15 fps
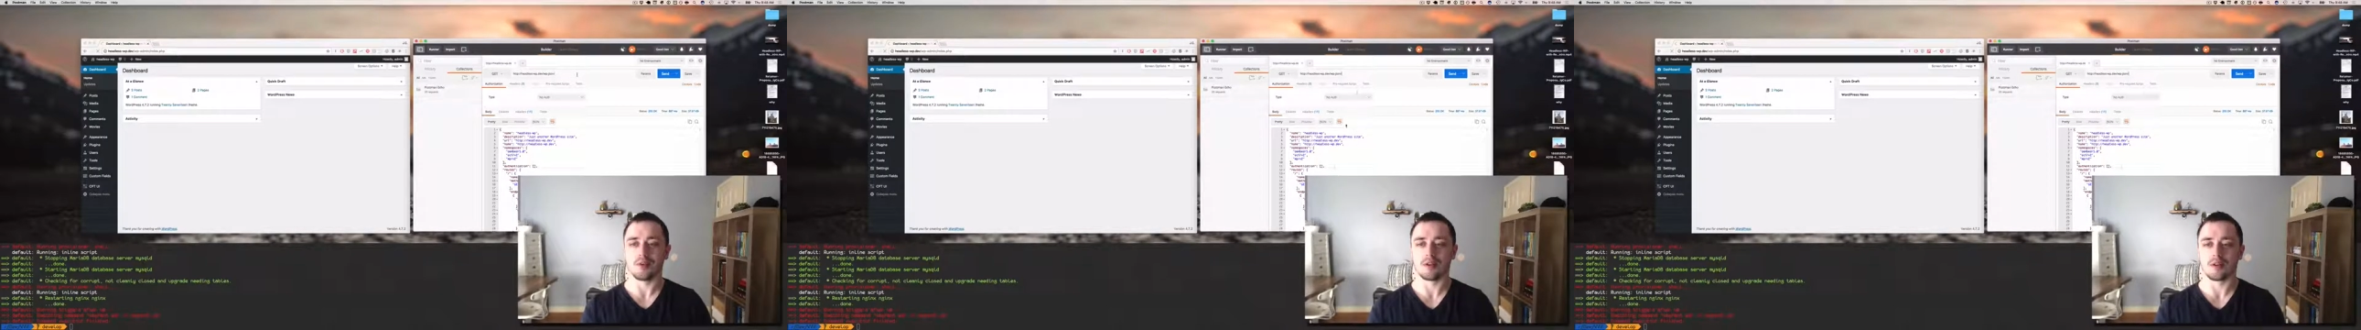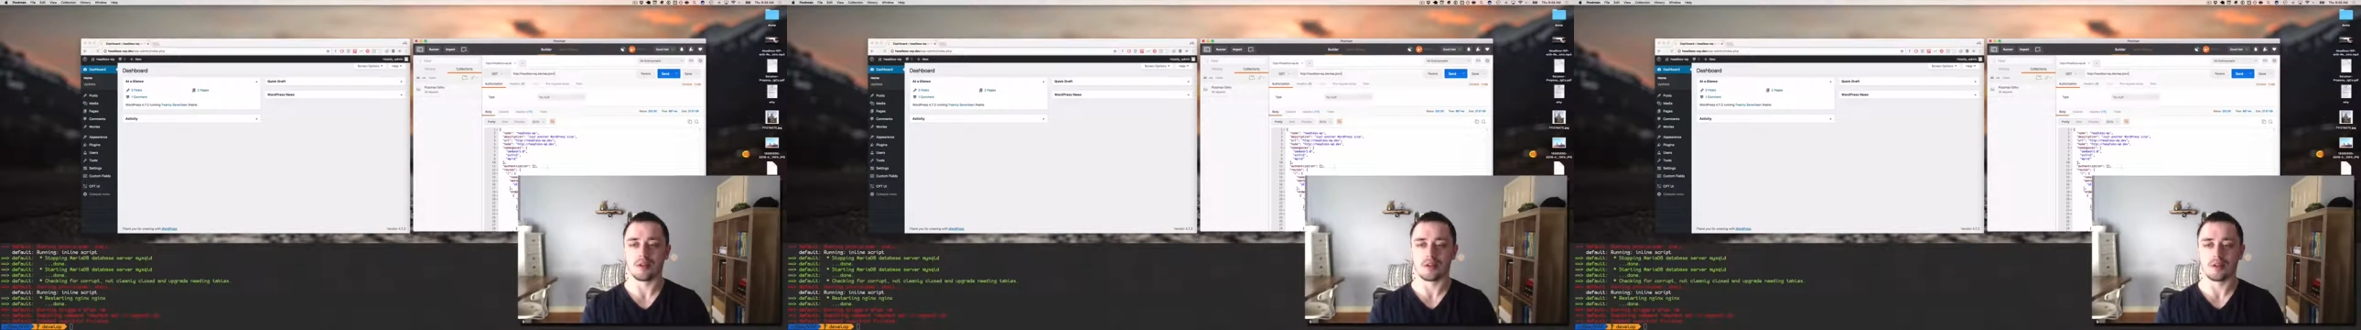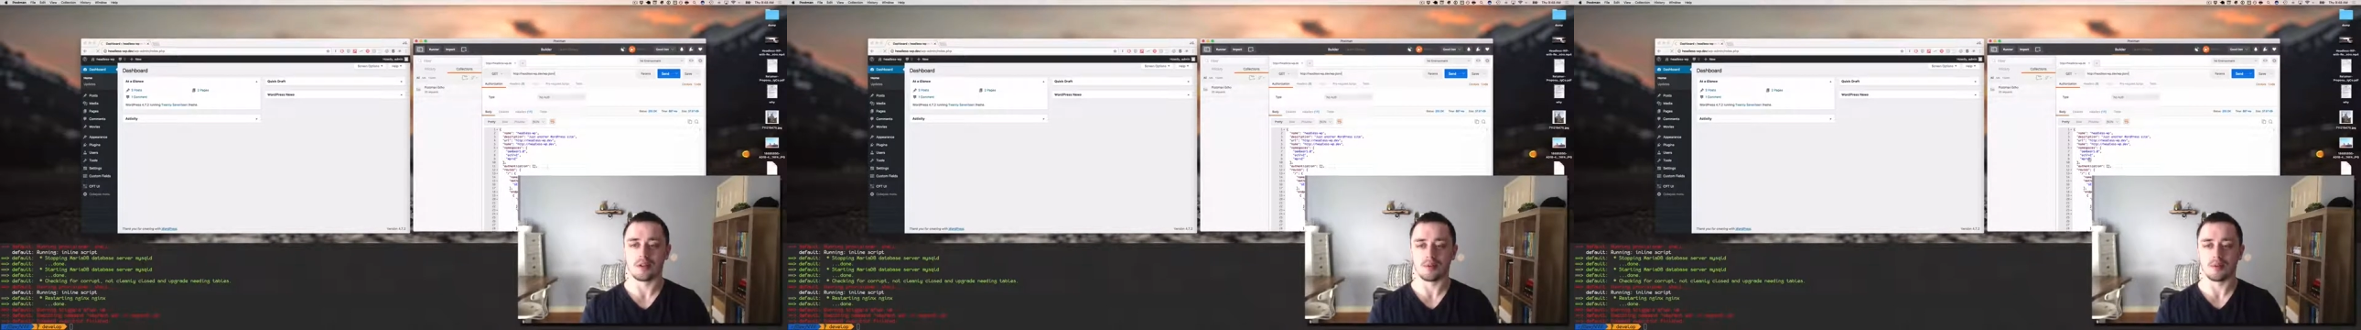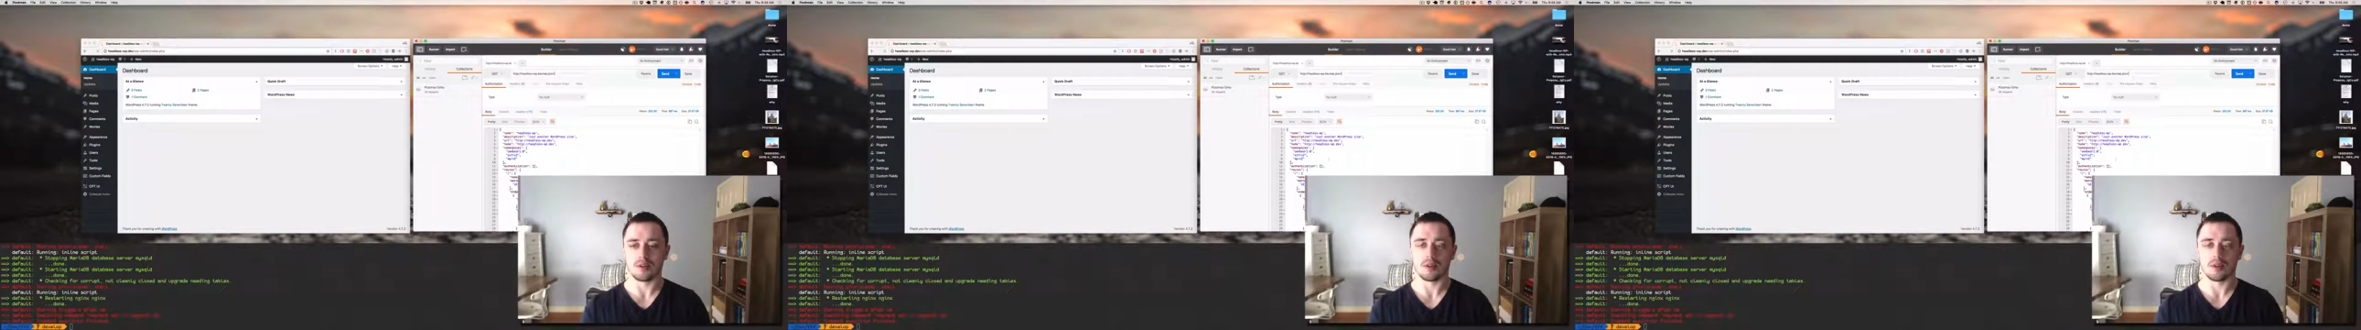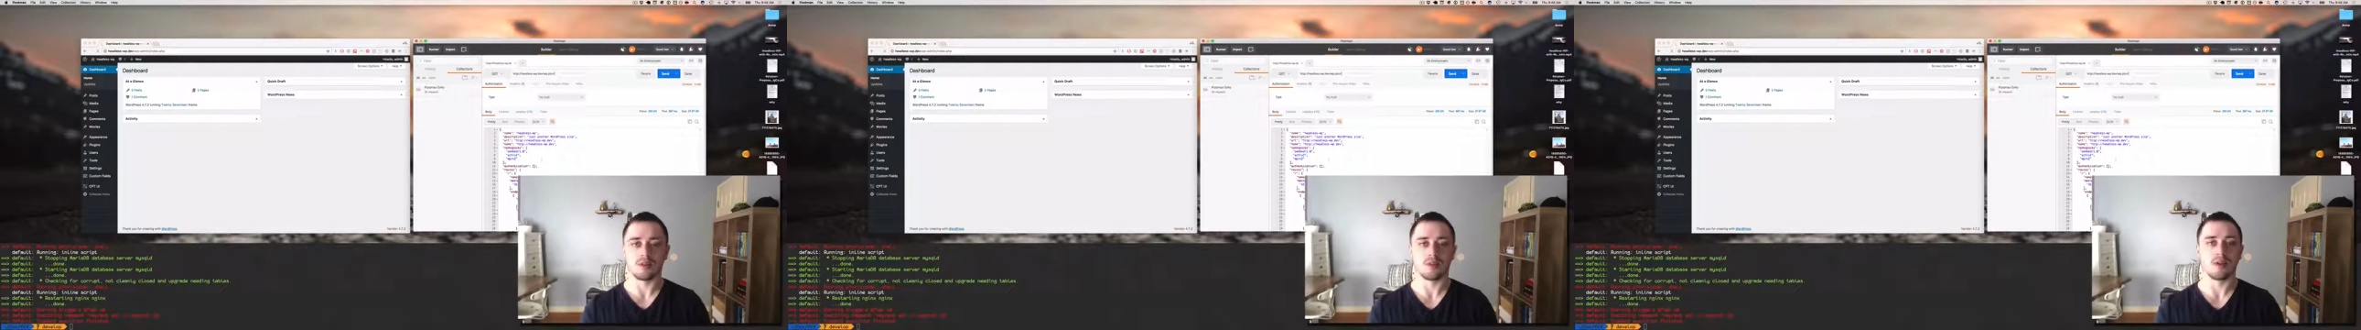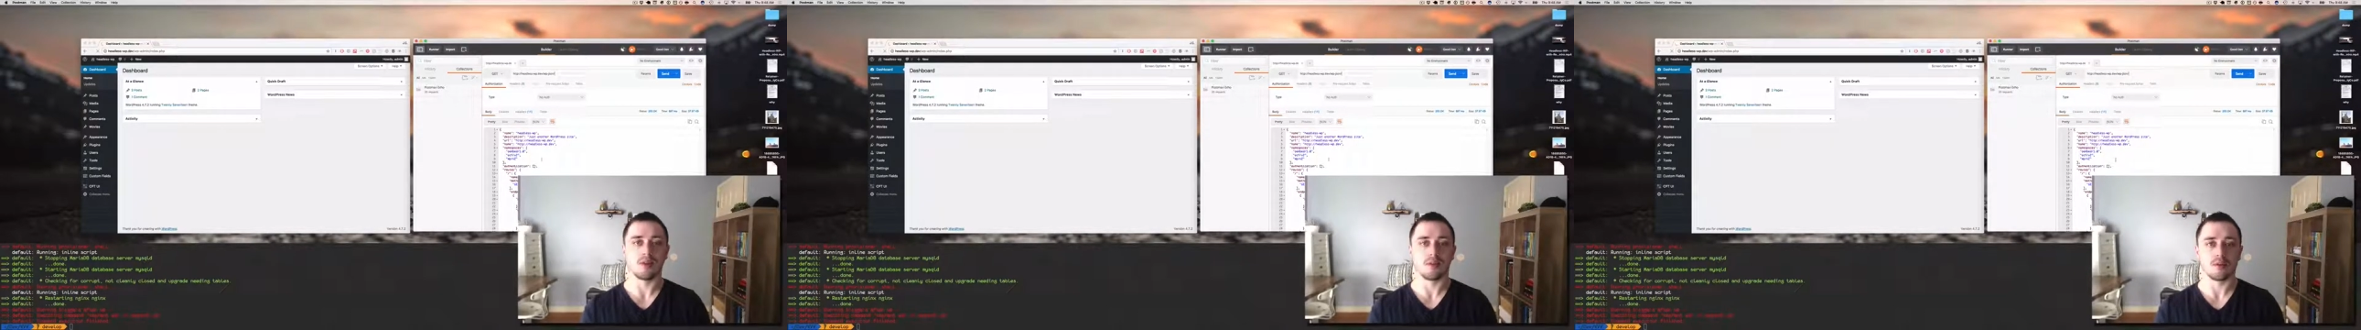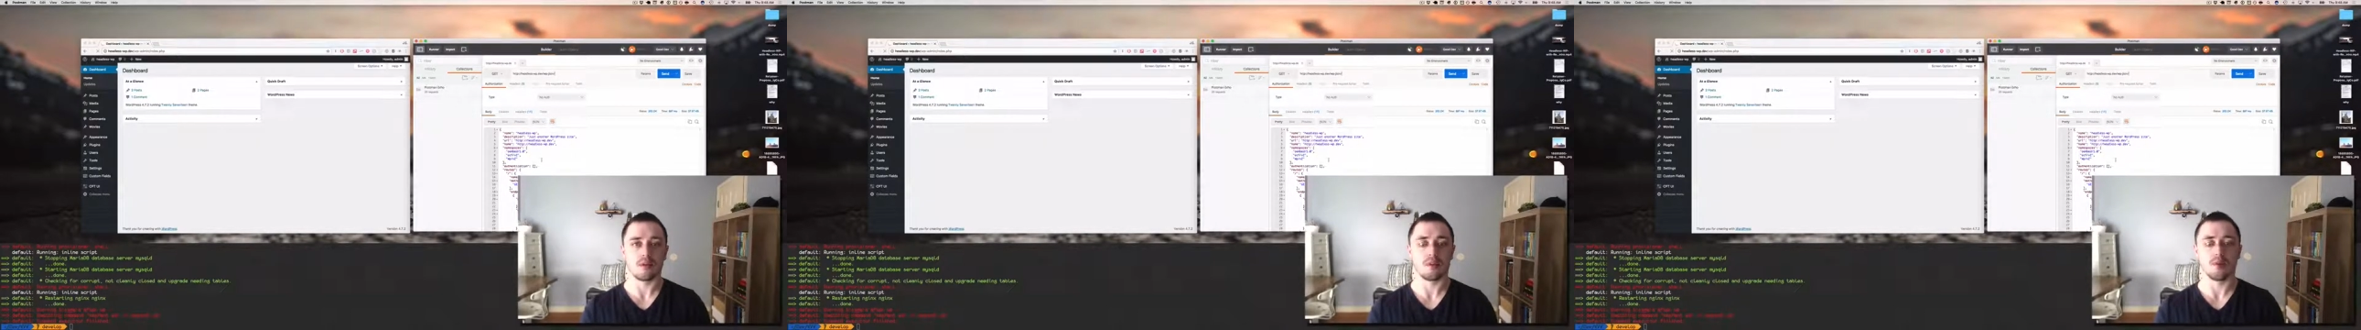to see some JSON if you're on